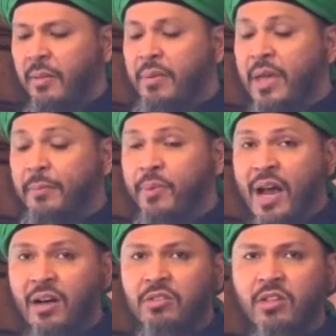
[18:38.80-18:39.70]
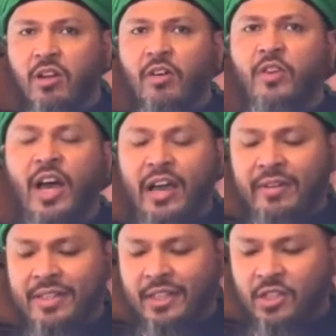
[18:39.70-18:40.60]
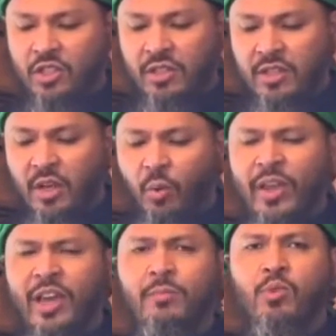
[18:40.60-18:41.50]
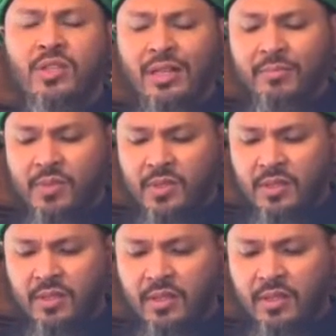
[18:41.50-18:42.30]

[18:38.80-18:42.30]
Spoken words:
Be proud of your heritage. We are Muslims.